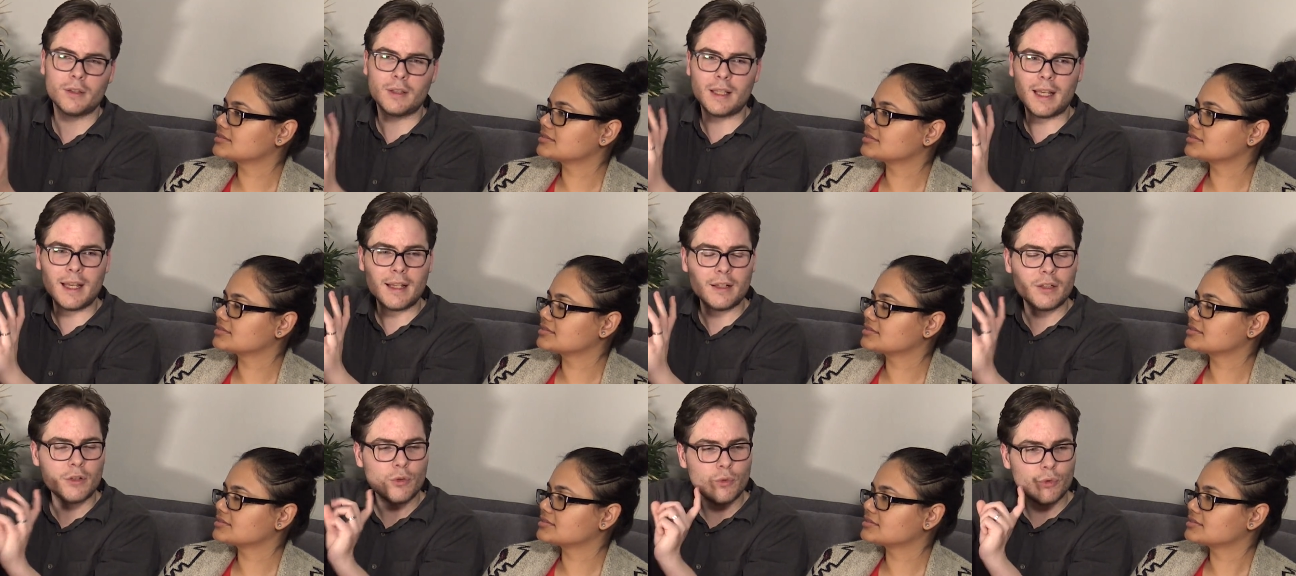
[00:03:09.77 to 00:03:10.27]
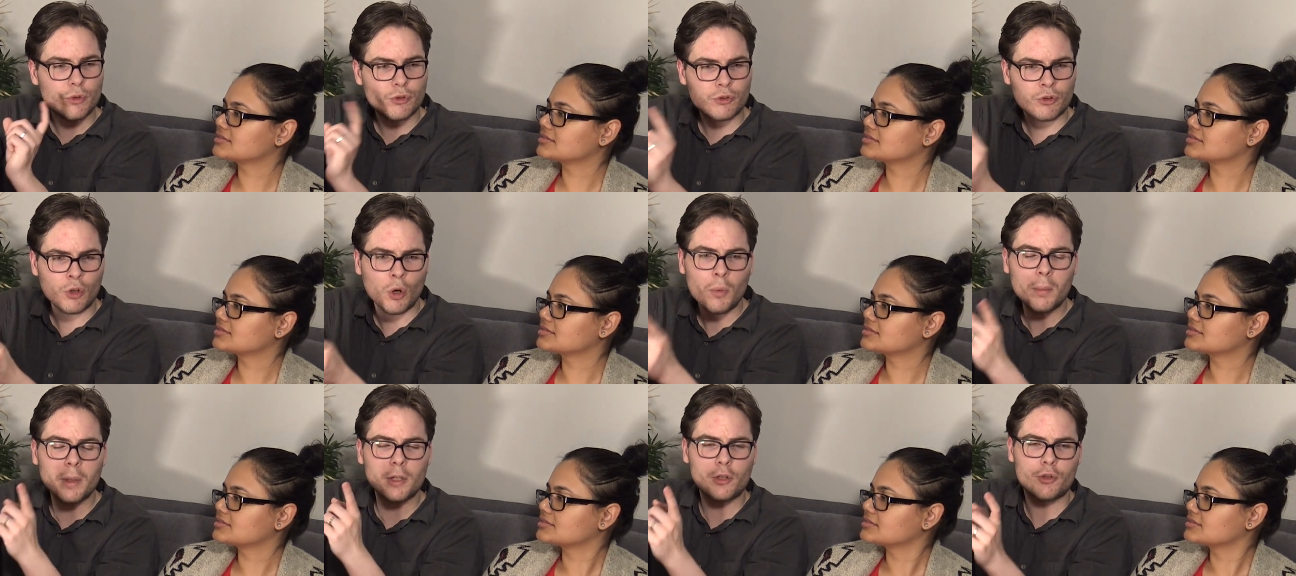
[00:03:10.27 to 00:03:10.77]
Speaker 1: they do
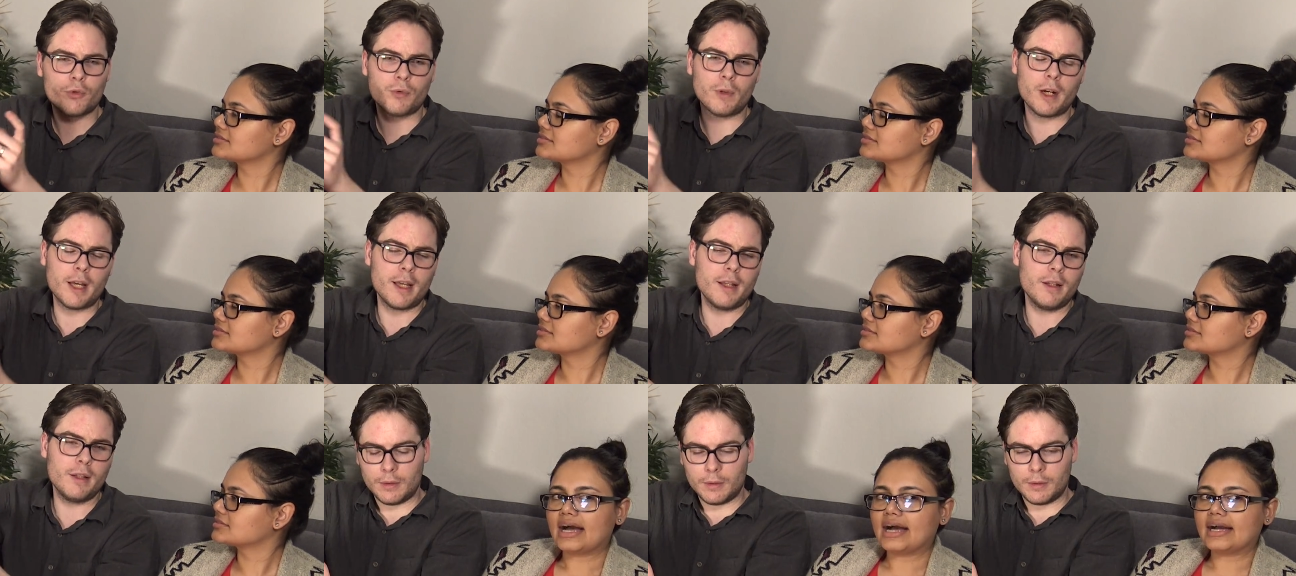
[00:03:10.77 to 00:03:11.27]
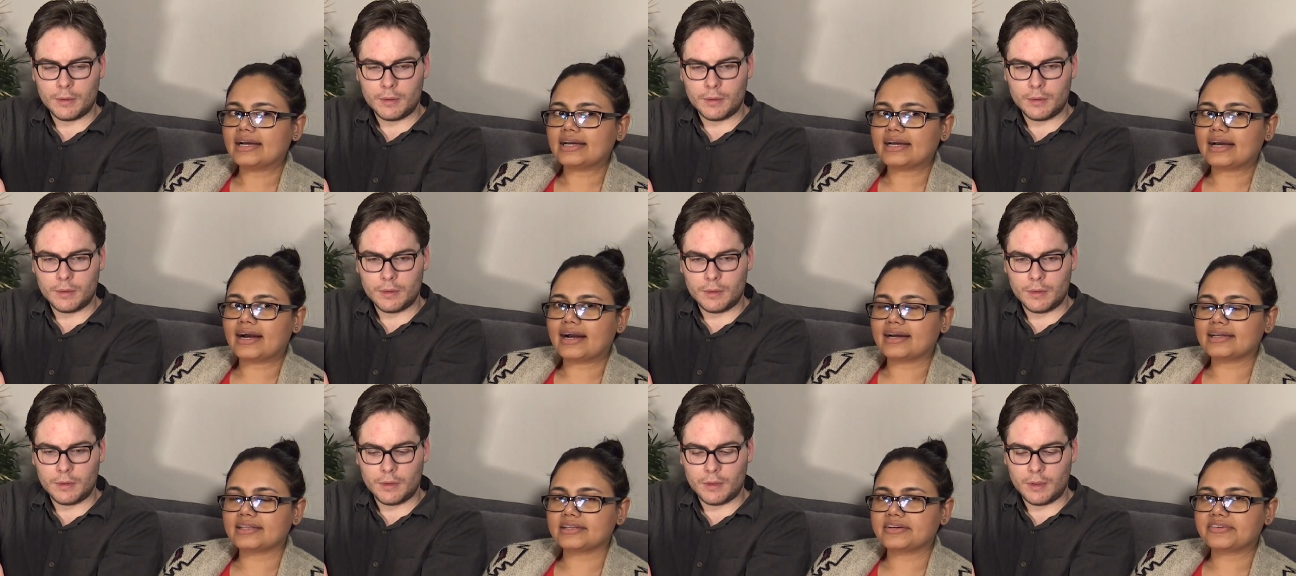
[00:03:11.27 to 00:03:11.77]
so much right.
Speaker 2: I
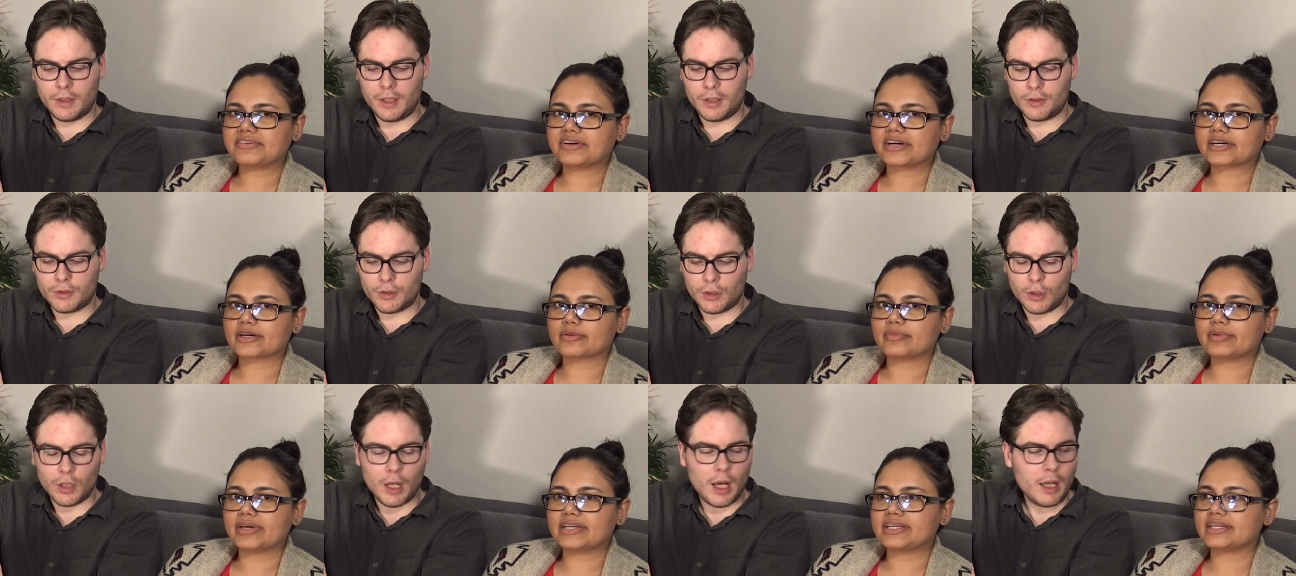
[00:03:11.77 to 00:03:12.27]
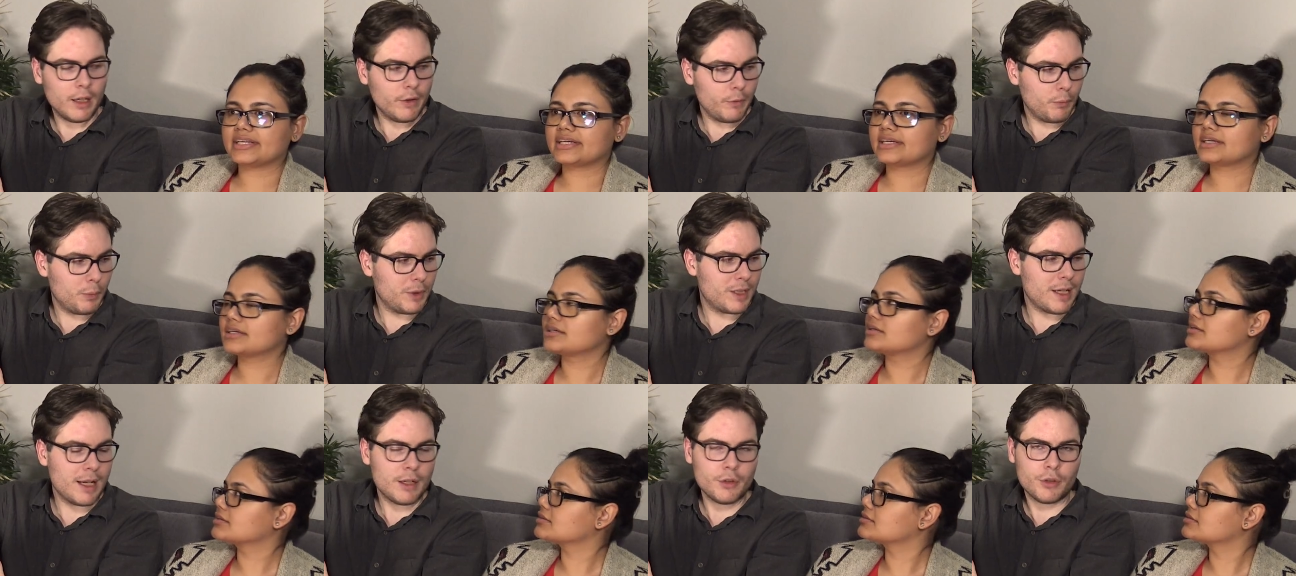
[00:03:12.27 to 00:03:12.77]
highly
Speaker 1: recommend it. There's a lot of
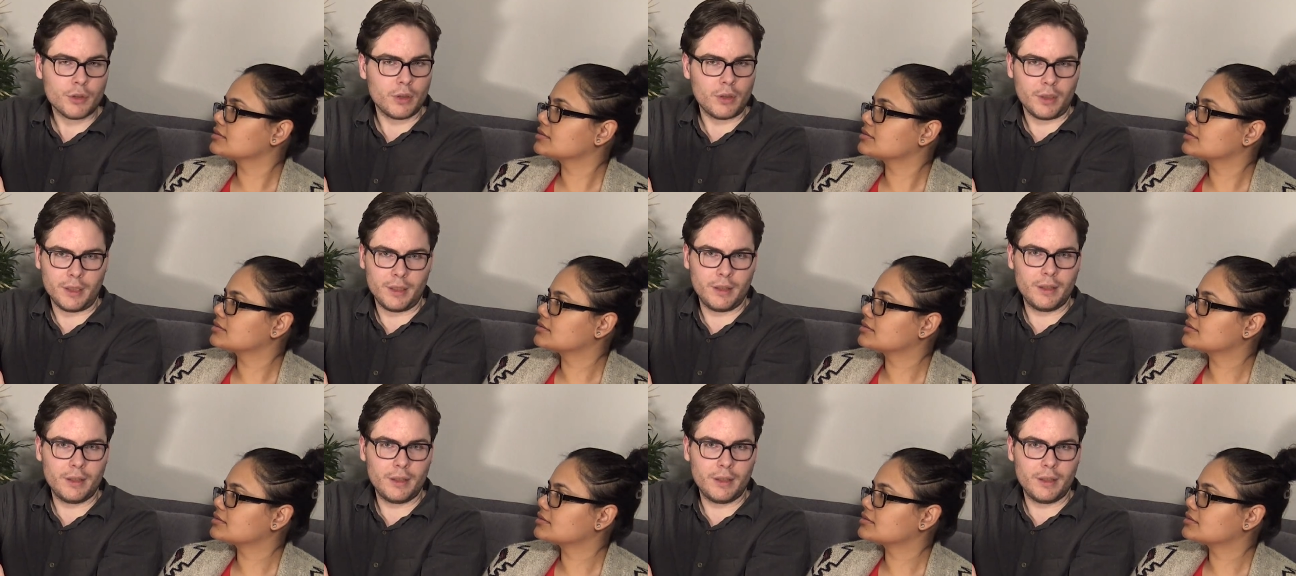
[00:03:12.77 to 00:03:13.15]
potential.